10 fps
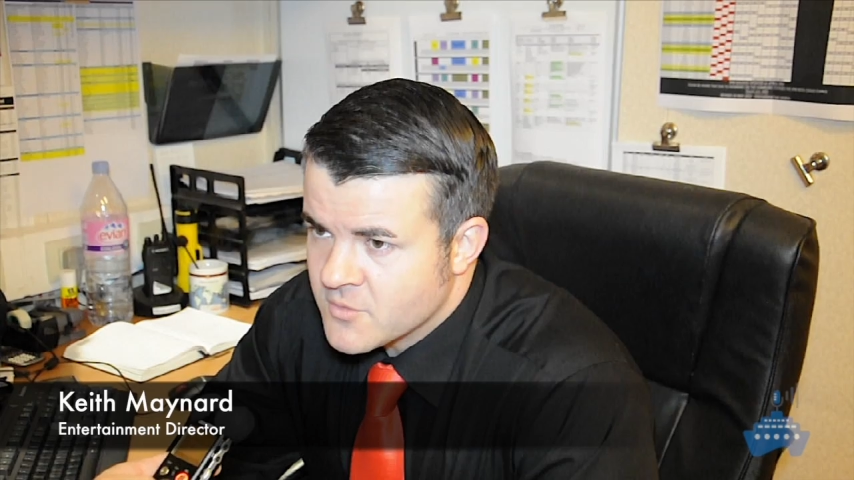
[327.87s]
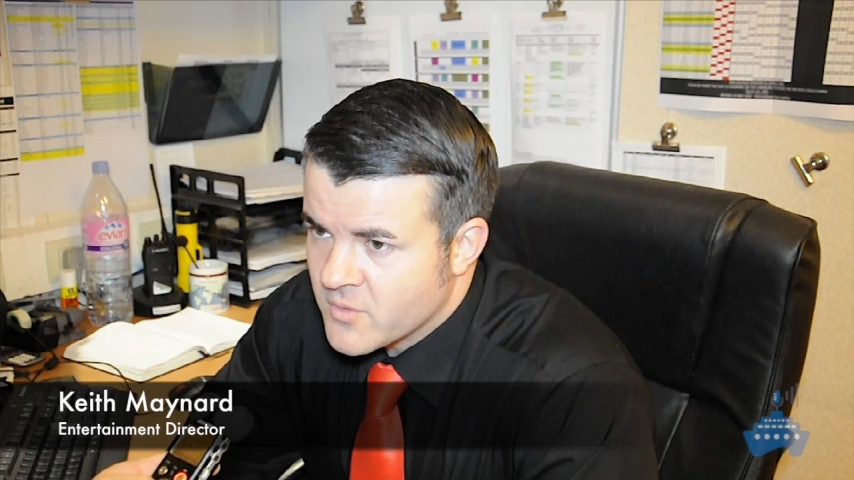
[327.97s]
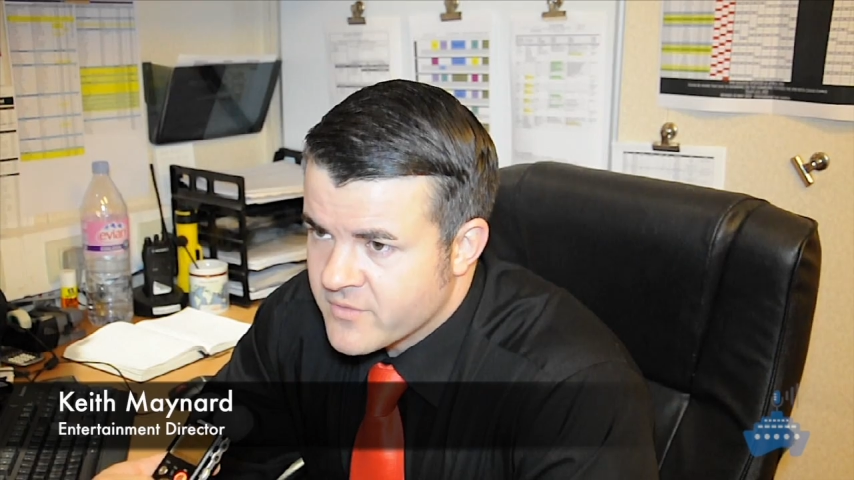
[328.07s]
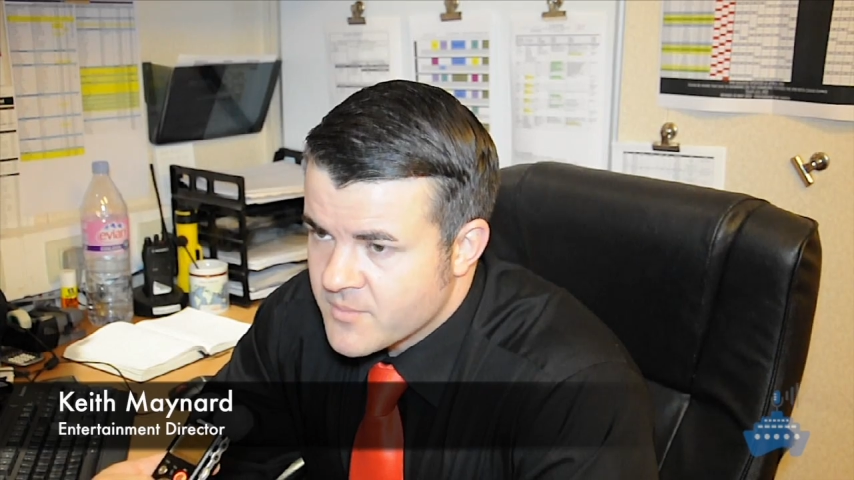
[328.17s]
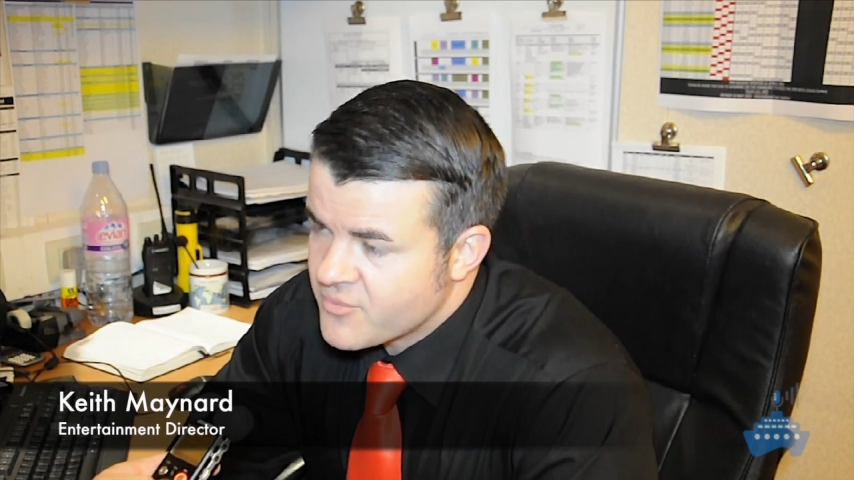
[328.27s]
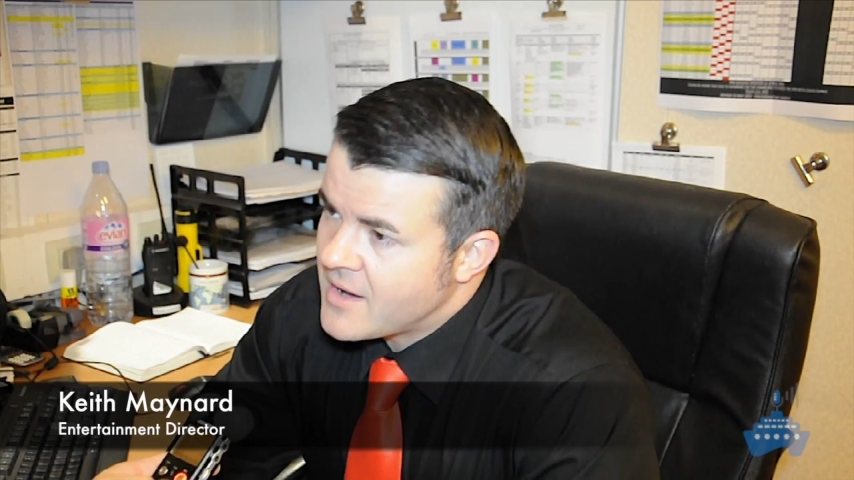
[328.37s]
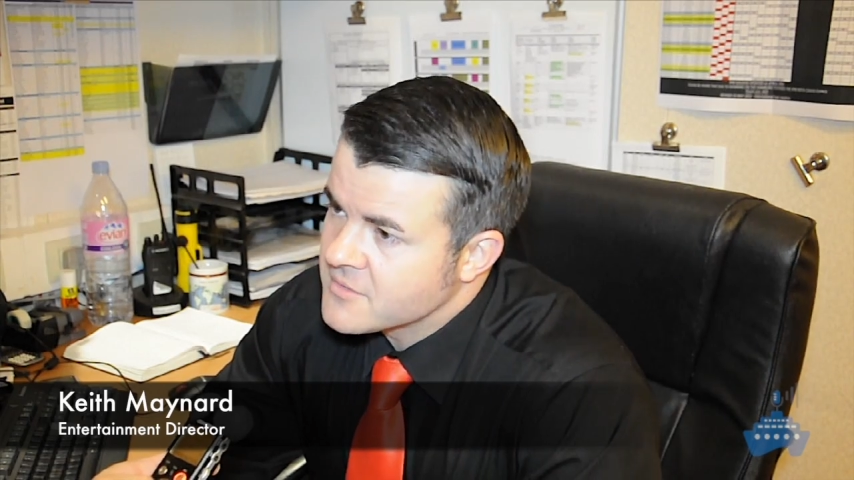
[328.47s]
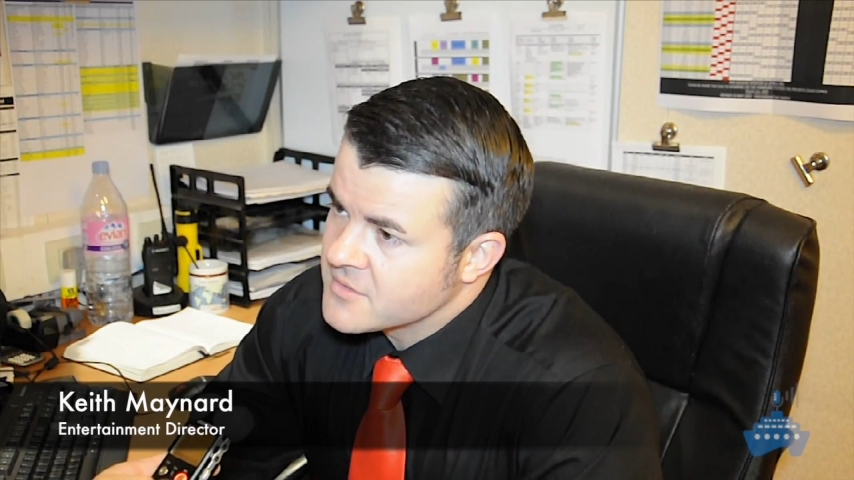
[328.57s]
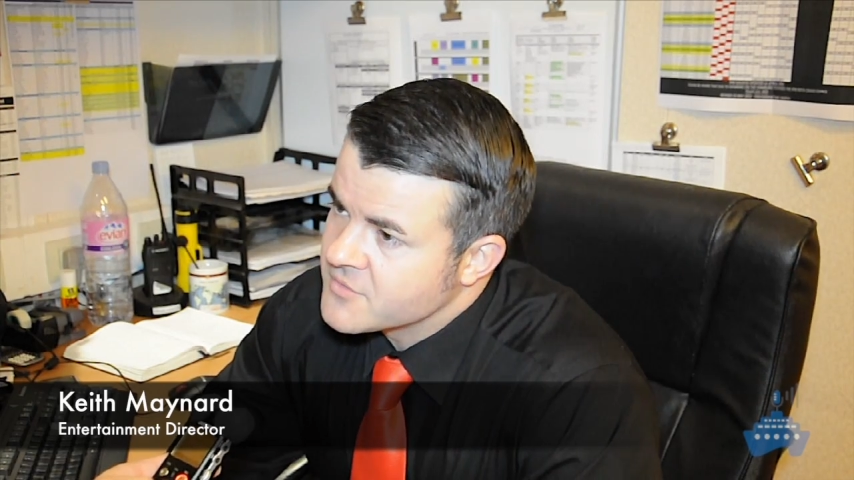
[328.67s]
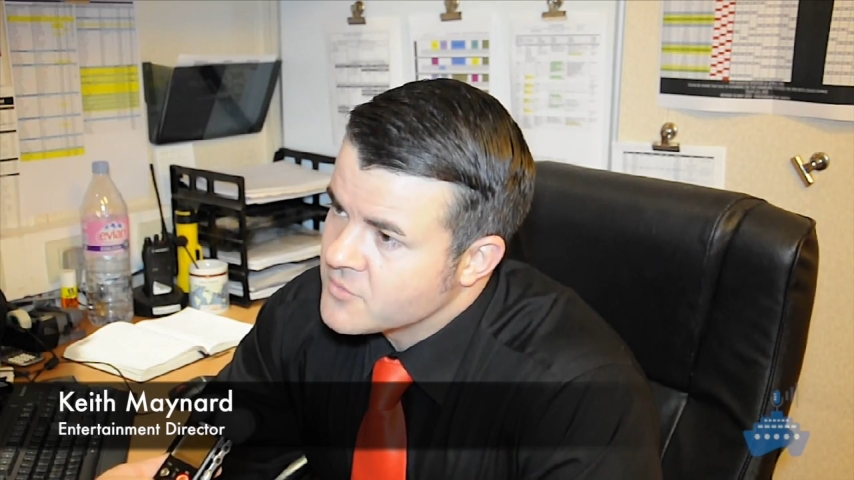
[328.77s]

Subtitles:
that we're very proud of,